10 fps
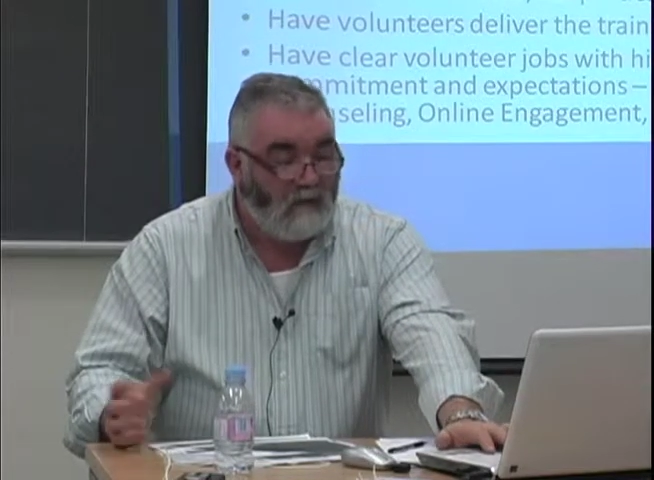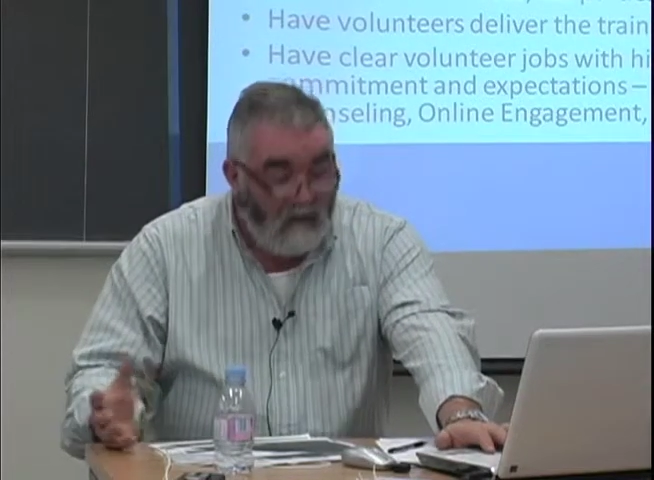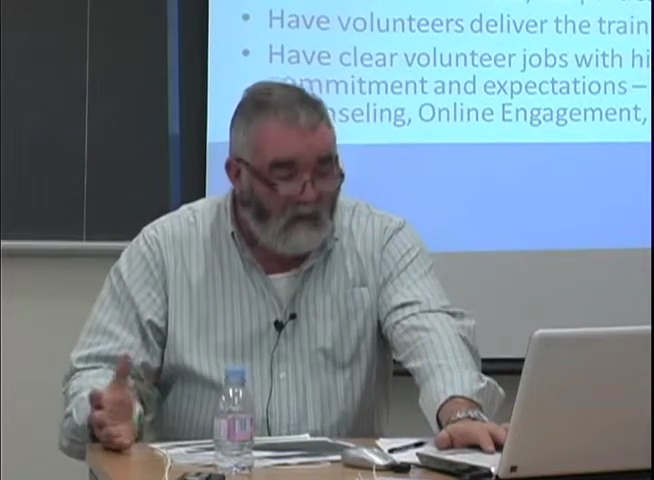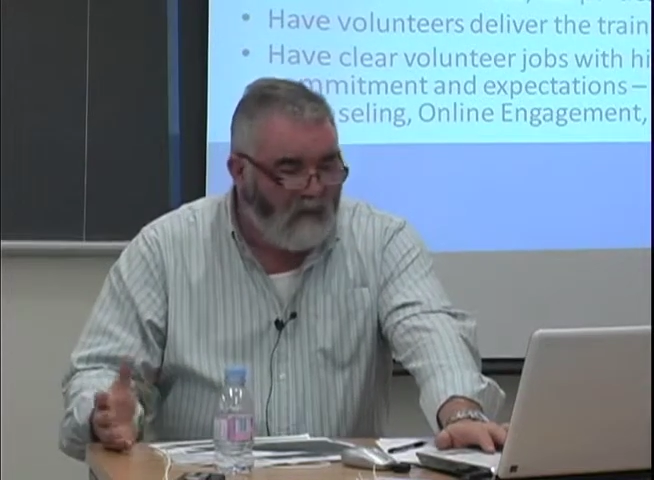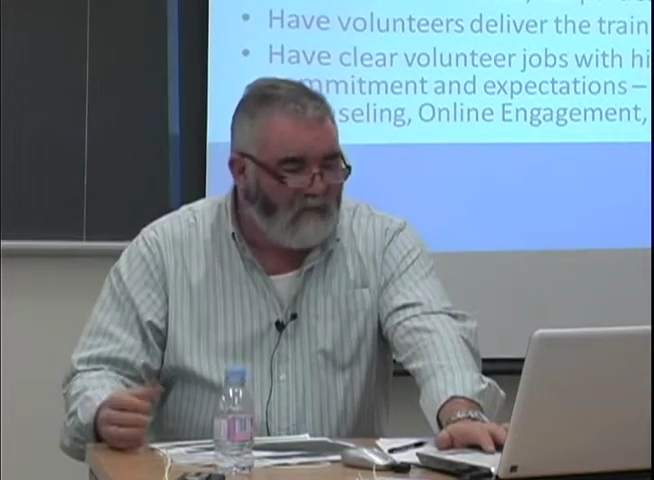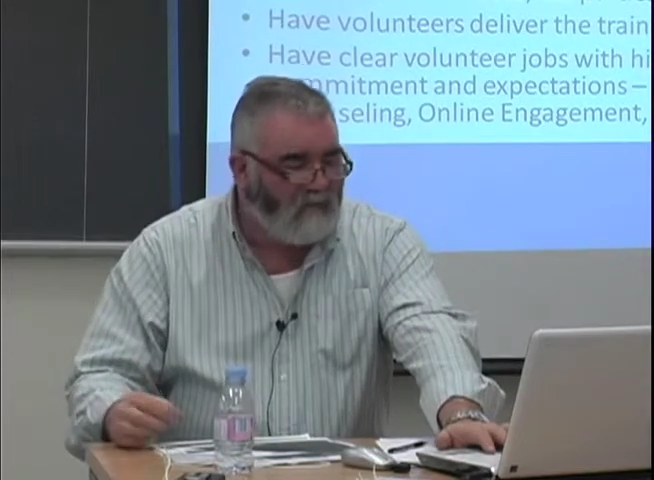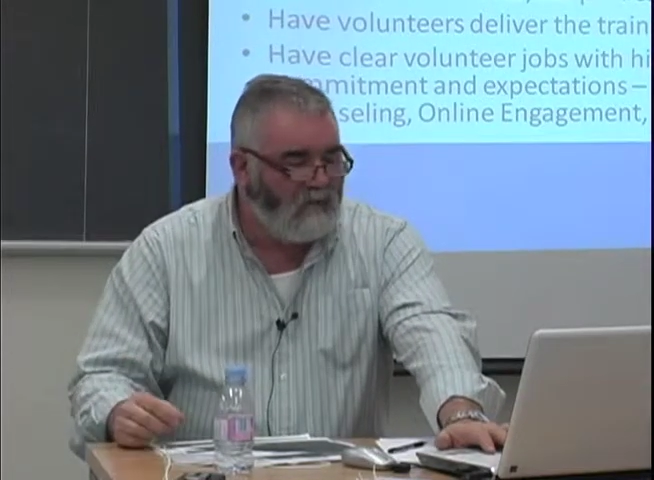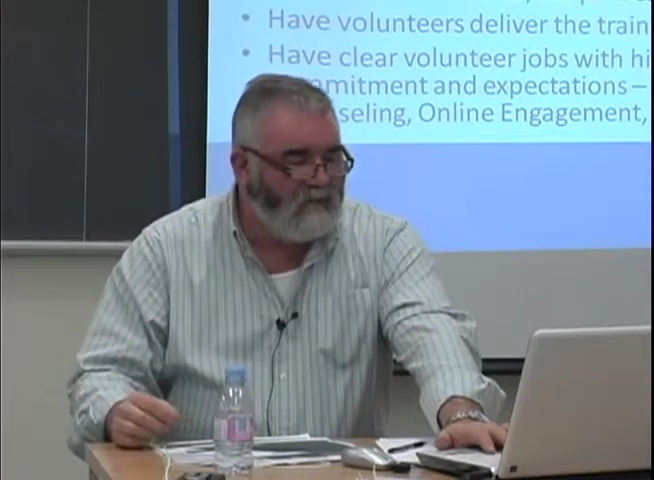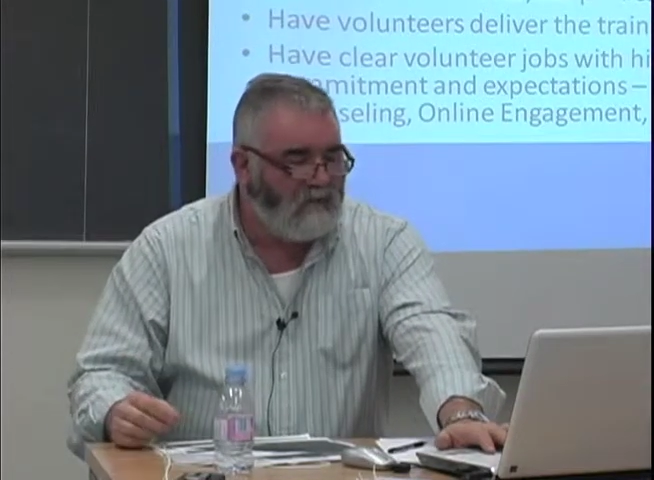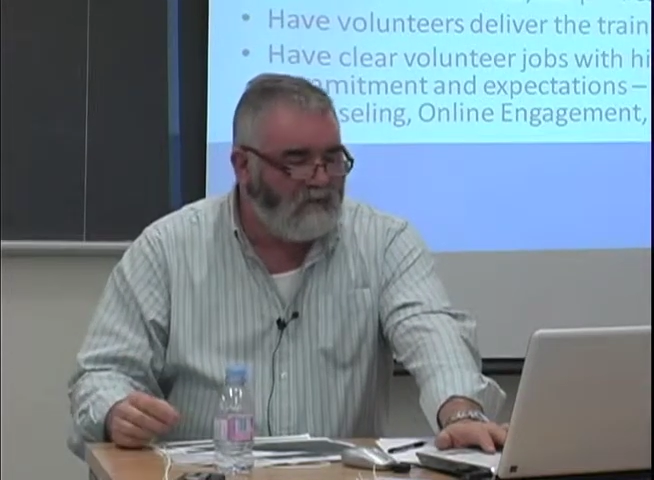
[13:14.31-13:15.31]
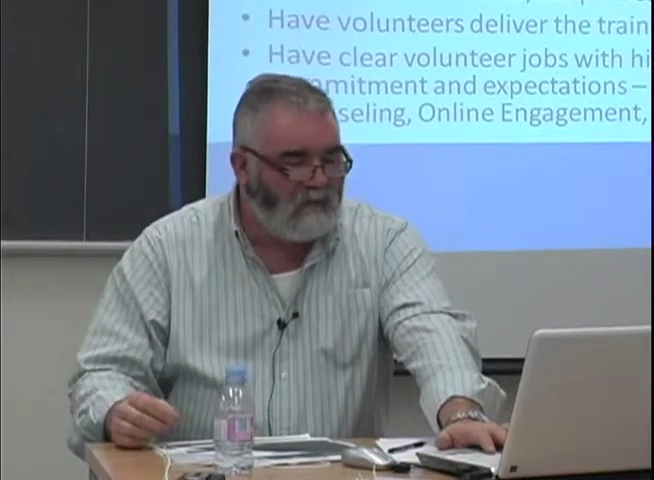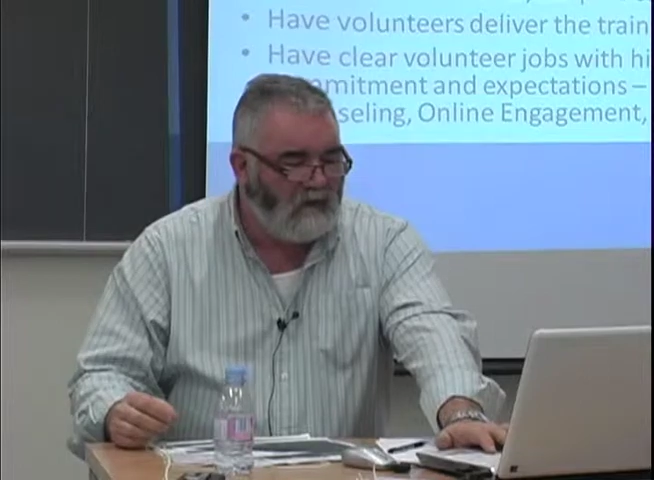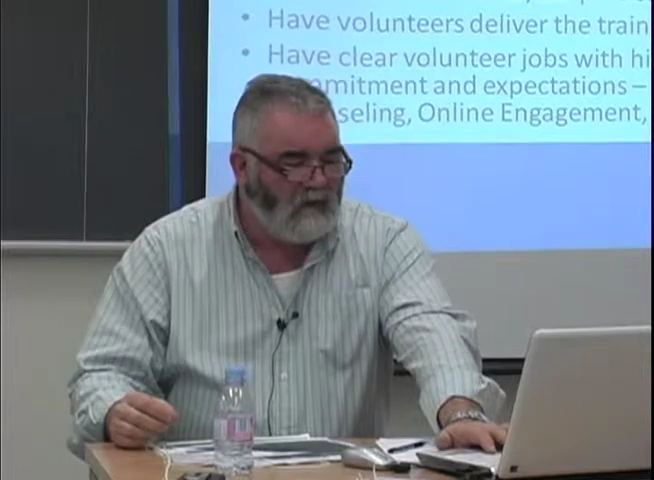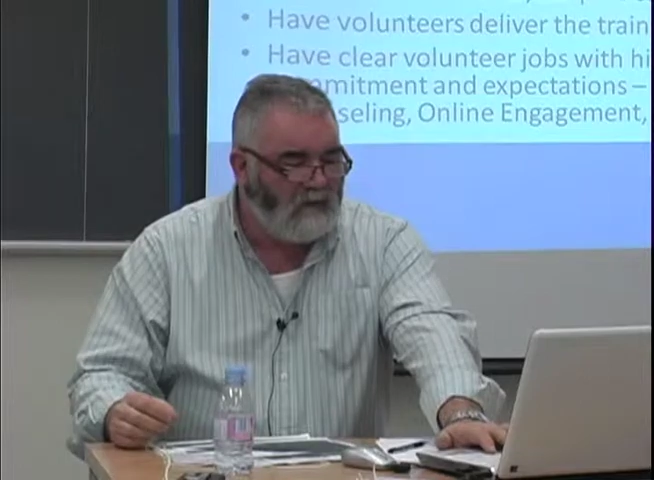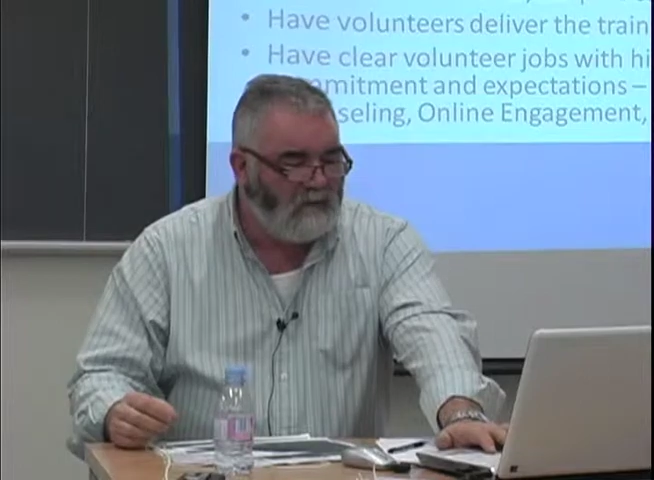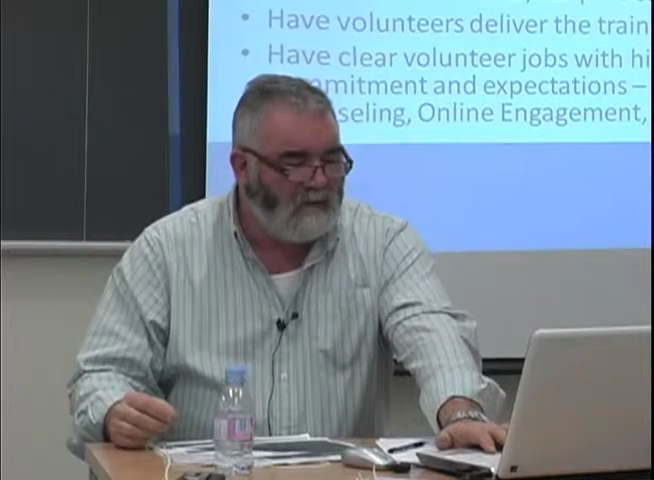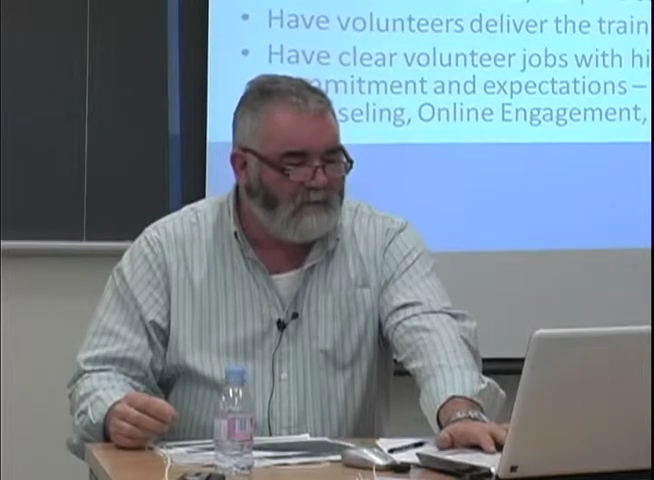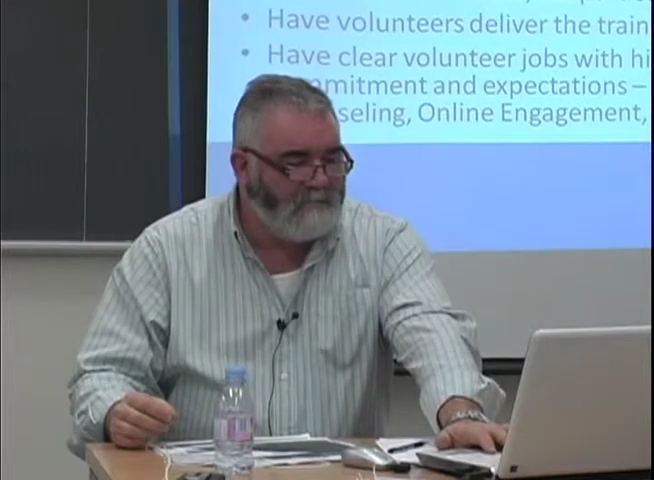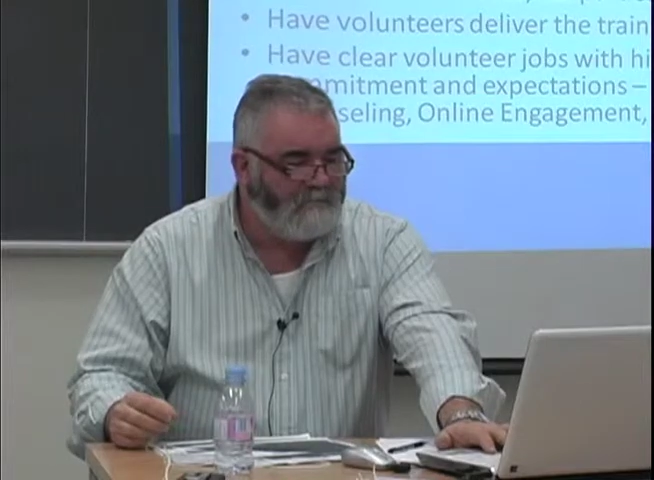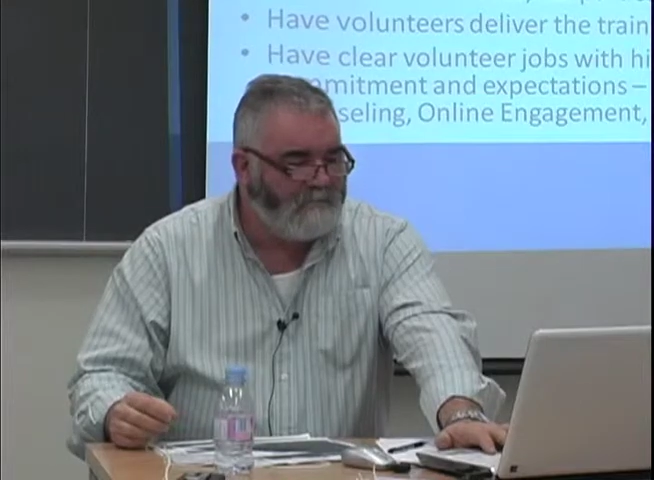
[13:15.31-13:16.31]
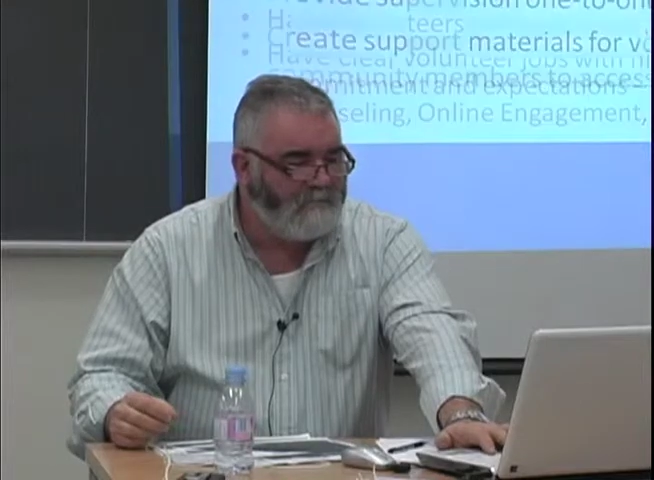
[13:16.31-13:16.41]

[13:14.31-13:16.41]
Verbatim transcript: We are having volunteers doing that. Um,